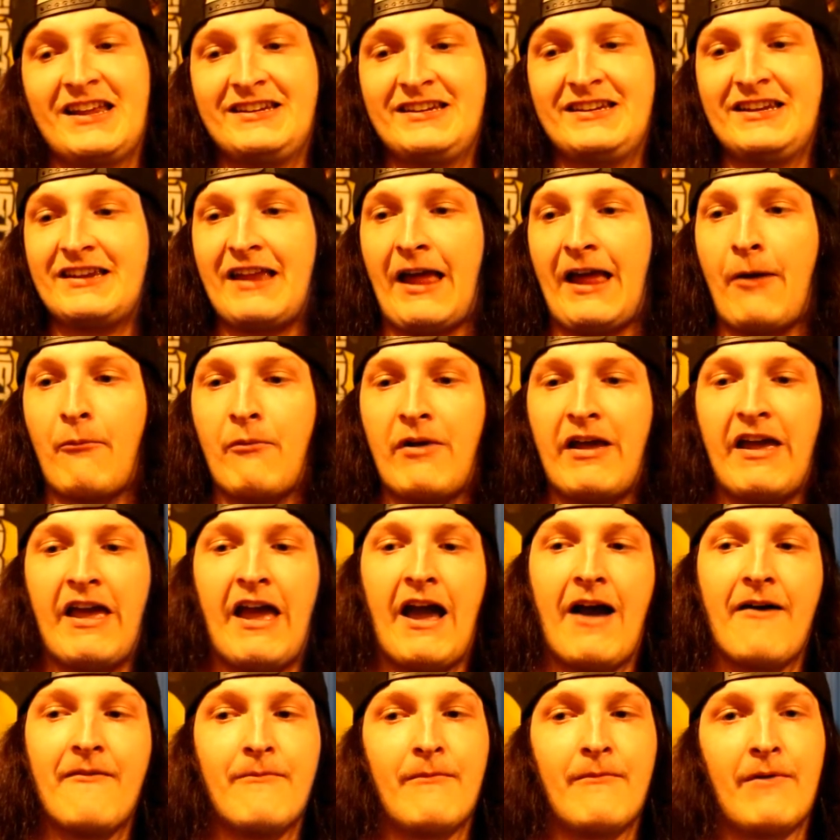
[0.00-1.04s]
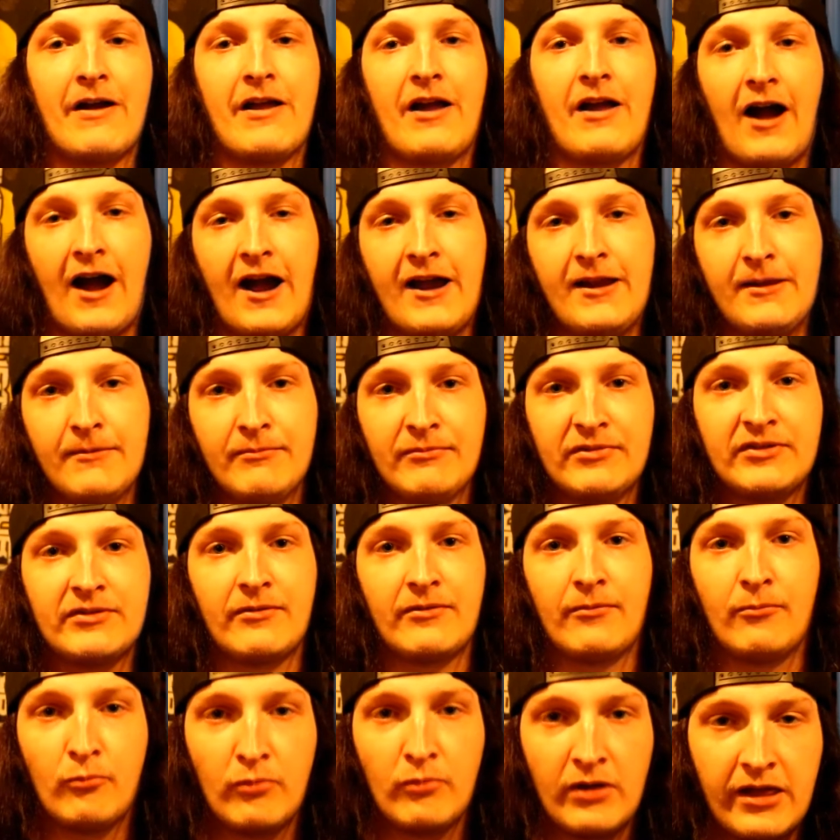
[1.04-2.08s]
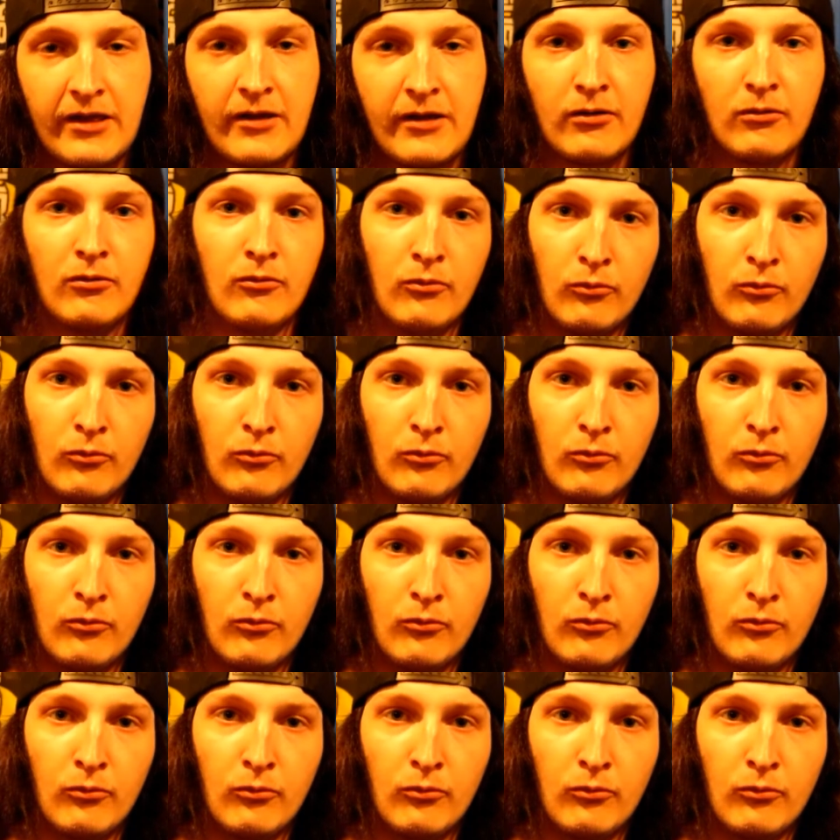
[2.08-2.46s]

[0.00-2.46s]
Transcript: and today we have my items from week